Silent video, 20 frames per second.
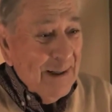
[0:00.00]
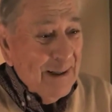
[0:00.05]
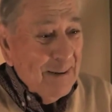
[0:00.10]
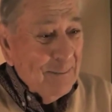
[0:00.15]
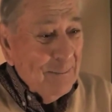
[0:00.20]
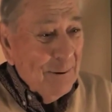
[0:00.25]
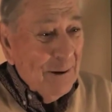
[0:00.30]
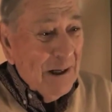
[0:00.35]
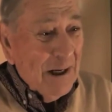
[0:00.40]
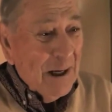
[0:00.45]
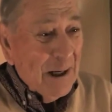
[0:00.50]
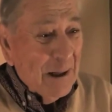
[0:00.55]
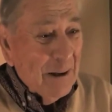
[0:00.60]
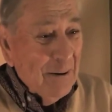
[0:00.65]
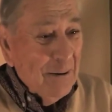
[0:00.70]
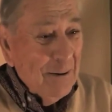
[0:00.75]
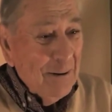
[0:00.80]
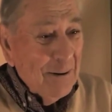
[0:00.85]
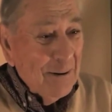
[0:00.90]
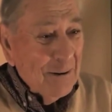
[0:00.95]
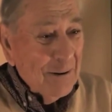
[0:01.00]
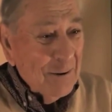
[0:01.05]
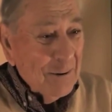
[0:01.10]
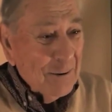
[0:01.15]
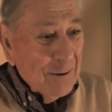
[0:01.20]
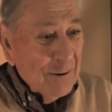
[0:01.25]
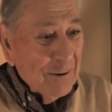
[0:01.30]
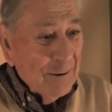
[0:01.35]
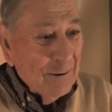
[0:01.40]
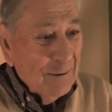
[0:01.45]
we got along
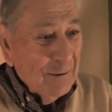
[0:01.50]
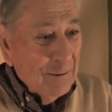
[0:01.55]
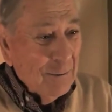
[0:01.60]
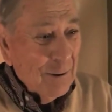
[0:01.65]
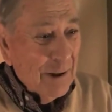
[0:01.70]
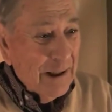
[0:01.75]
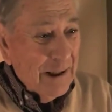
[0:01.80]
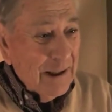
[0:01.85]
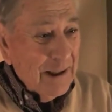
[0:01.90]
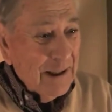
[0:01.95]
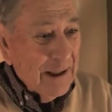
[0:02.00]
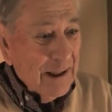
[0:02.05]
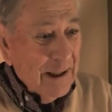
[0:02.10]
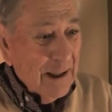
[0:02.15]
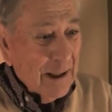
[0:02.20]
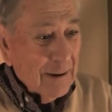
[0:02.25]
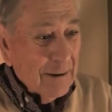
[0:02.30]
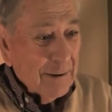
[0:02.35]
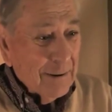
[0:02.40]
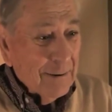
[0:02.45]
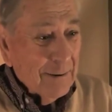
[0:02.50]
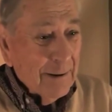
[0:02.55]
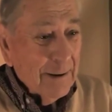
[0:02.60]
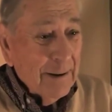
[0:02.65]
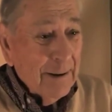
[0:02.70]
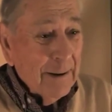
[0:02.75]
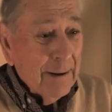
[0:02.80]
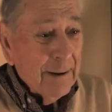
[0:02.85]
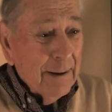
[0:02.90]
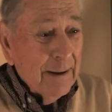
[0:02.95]
great together,
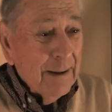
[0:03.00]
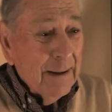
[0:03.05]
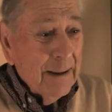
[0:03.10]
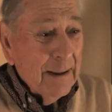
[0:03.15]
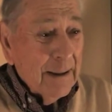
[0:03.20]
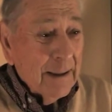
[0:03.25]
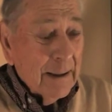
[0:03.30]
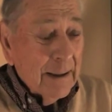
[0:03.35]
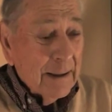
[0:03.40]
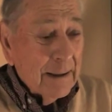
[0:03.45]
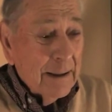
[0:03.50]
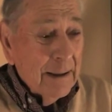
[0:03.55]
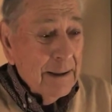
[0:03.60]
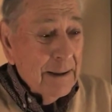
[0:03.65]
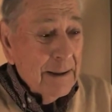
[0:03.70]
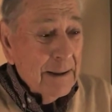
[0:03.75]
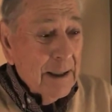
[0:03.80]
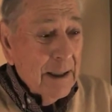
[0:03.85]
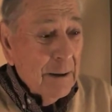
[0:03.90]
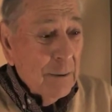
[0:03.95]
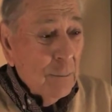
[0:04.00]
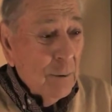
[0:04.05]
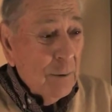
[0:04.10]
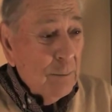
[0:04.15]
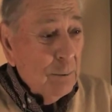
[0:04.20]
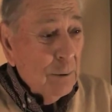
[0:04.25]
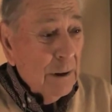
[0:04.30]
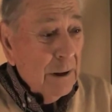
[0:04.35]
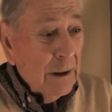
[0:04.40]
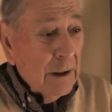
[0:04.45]
and like I say, we
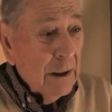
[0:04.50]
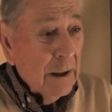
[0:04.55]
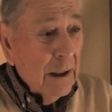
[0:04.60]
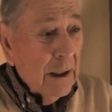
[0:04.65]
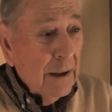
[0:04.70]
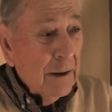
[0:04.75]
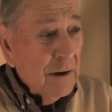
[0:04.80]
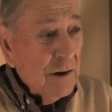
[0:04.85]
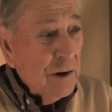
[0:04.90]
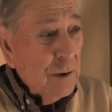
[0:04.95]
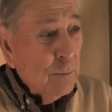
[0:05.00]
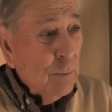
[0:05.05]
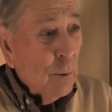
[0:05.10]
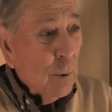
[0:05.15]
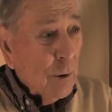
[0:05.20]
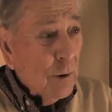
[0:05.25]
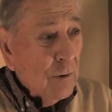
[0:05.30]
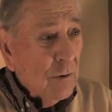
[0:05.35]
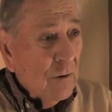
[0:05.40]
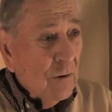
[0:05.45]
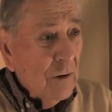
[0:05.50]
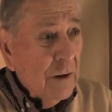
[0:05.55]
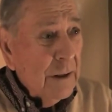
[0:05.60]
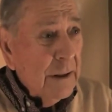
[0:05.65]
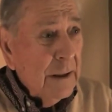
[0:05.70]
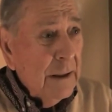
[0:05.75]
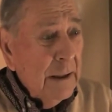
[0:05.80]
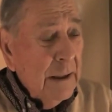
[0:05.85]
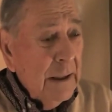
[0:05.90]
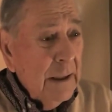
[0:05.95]
played a lot of sports,
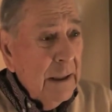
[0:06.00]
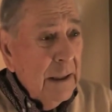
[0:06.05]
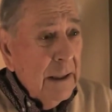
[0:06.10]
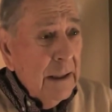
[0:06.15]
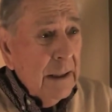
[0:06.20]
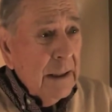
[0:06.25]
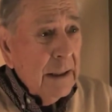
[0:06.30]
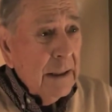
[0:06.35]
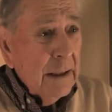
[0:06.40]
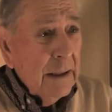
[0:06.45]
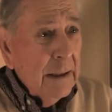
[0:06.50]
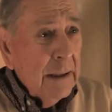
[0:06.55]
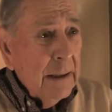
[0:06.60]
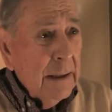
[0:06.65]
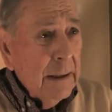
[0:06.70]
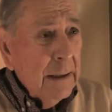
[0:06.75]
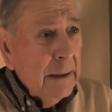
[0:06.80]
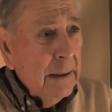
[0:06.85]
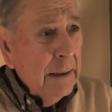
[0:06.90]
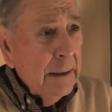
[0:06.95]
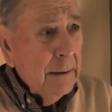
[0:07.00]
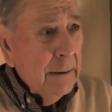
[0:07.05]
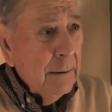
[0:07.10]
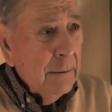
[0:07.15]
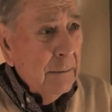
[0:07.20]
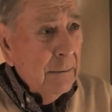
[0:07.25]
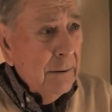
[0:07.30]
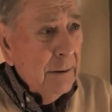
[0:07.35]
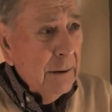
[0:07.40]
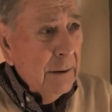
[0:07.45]
and
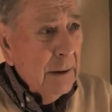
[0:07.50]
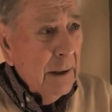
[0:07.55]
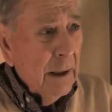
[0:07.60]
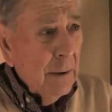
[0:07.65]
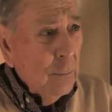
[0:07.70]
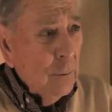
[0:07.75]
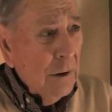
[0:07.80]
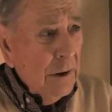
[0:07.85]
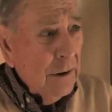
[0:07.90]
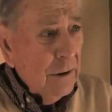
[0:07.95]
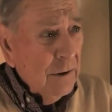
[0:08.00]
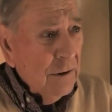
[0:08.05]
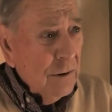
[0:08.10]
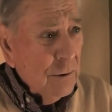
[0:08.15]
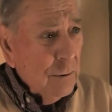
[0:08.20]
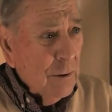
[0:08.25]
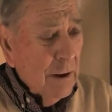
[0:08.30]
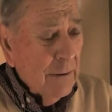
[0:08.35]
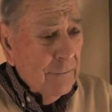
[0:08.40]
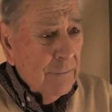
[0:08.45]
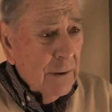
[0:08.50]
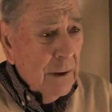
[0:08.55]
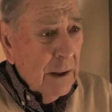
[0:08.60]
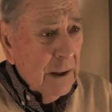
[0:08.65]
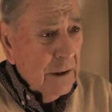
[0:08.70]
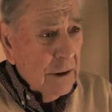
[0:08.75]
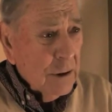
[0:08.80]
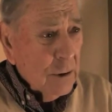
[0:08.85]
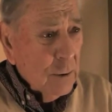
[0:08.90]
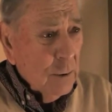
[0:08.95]
then I went to Stratford
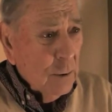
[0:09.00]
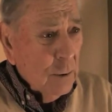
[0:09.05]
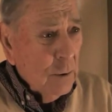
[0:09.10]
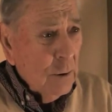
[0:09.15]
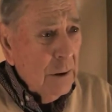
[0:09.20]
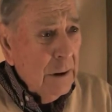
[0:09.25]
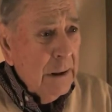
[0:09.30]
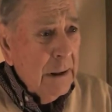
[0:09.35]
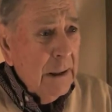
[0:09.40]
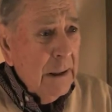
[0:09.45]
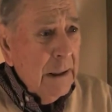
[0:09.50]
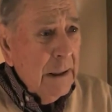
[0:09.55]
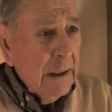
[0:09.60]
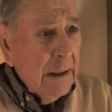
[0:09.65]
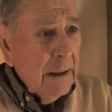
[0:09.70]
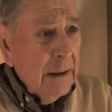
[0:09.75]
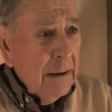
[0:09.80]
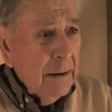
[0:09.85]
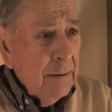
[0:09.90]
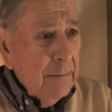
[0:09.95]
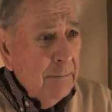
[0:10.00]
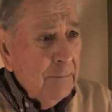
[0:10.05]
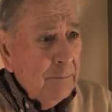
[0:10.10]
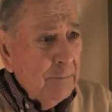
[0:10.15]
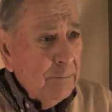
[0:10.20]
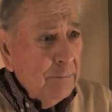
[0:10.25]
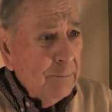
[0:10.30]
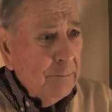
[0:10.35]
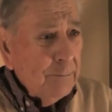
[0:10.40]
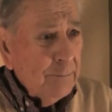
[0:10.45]
High School. Before you get to
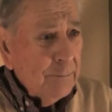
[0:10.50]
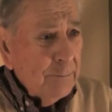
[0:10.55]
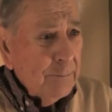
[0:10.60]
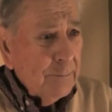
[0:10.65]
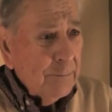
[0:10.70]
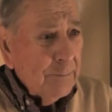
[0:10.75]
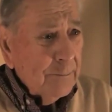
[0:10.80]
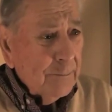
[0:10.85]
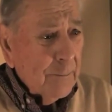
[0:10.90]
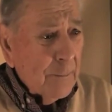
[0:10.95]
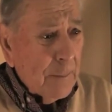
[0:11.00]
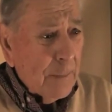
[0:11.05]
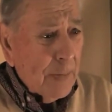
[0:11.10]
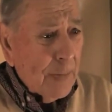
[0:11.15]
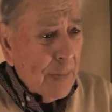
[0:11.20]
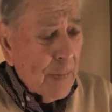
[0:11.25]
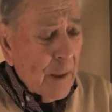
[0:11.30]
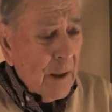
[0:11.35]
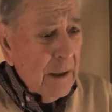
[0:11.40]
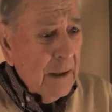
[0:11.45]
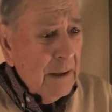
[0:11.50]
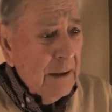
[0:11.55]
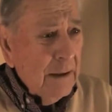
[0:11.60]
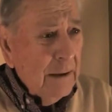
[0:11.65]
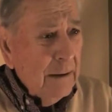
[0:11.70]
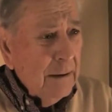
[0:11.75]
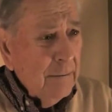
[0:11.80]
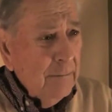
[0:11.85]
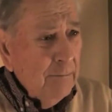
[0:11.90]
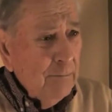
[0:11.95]
Stratford High, can you tell me
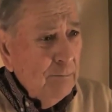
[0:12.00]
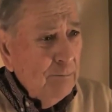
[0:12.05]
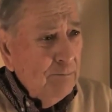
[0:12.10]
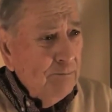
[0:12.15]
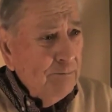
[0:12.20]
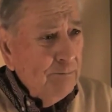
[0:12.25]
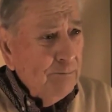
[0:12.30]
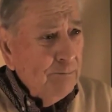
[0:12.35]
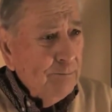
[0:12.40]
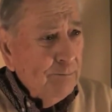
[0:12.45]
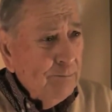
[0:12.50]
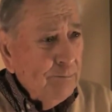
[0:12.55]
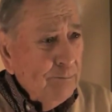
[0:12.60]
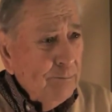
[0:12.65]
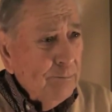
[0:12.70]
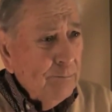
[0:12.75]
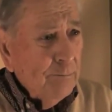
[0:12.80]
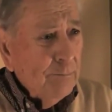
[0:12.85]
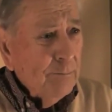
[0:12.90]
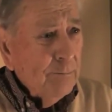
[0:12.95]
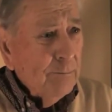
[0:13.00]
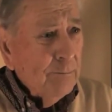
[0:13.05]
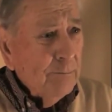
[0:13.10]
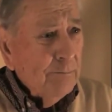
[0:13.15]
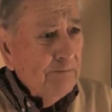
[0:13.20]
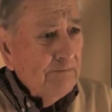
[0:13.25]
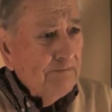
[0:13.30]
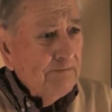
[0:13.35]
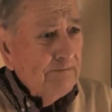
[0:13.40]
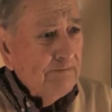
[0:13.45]
who was Miss
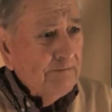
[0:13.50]
Merlatt?